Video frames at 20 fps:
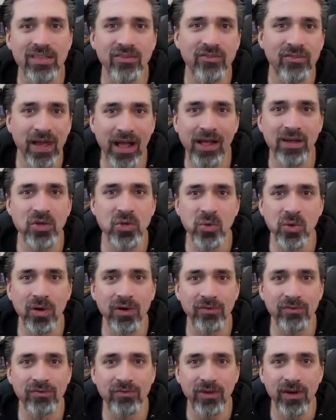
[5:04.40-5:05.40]
value
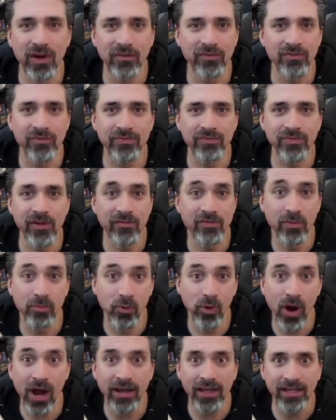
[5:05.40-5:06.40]
of the
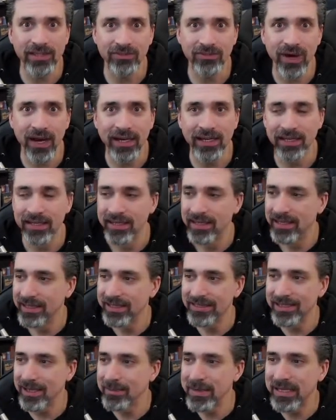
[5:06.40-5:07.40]
product, right?
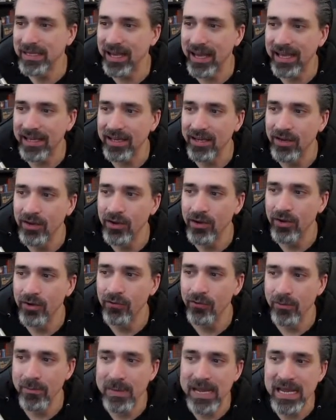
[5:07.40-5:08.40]
Because I mean, like,
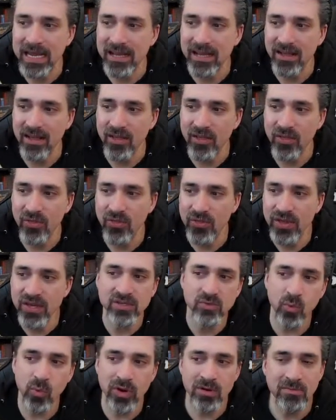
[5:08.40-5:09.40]
for me,
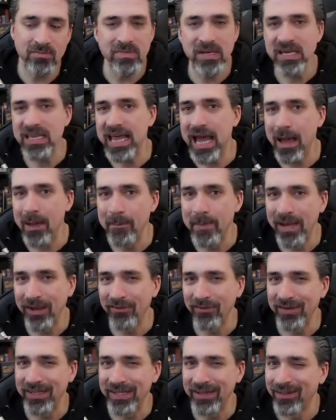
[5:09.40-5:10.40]
this wouldn't be that big
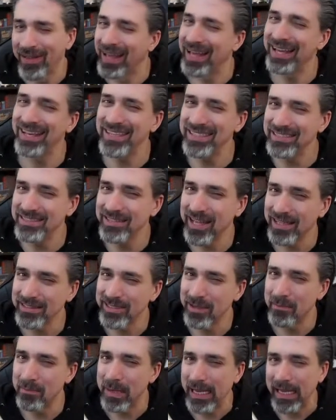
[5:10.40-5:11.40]
of a deal, at least not
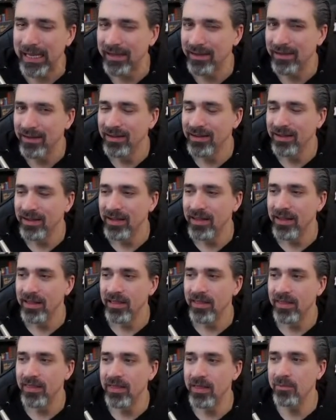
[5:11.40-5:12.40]
to me.
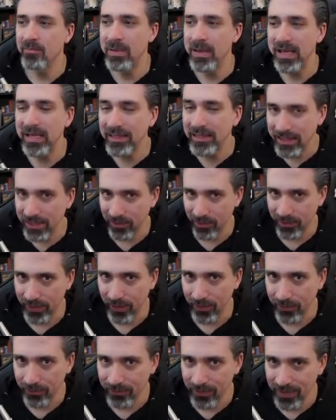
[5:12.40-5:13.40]
The big deal,
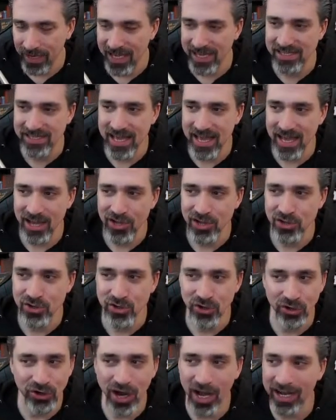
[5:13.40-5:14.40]
though, is that
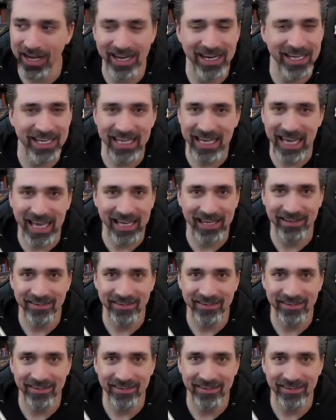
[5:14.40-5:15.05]
you're not going to get